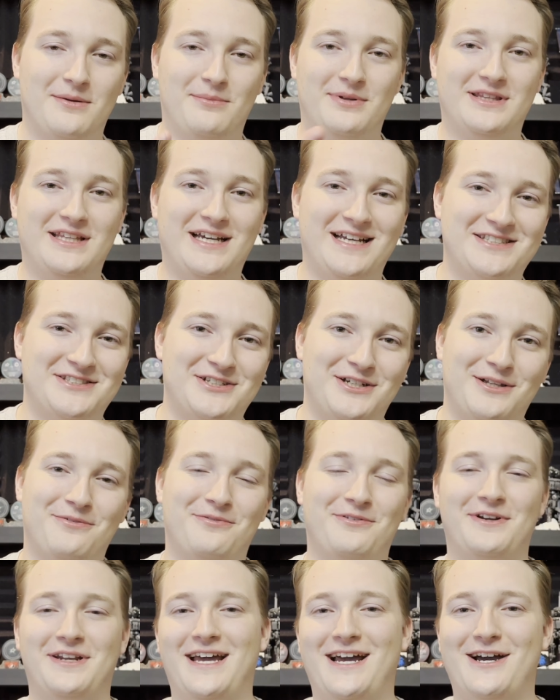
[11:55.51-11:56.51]
But that's all
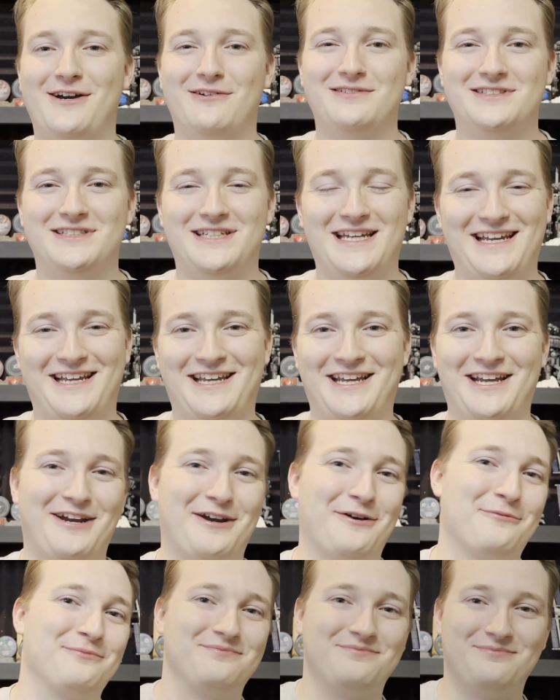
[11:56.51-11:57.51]
for now. Take
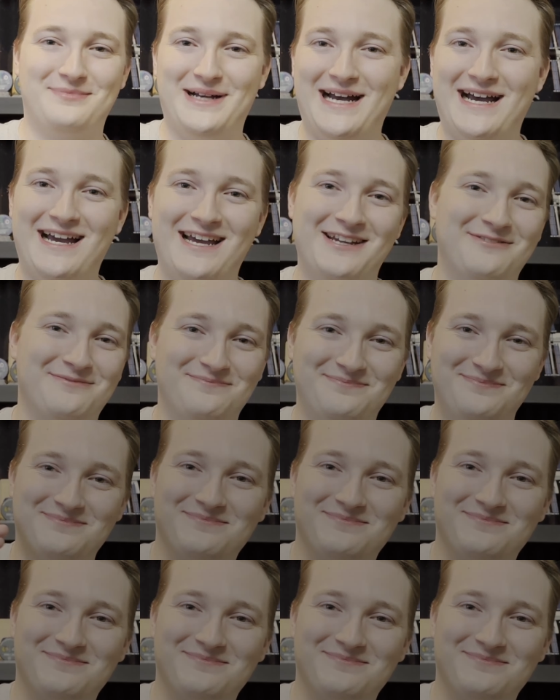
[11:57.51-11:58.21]
care. Bye.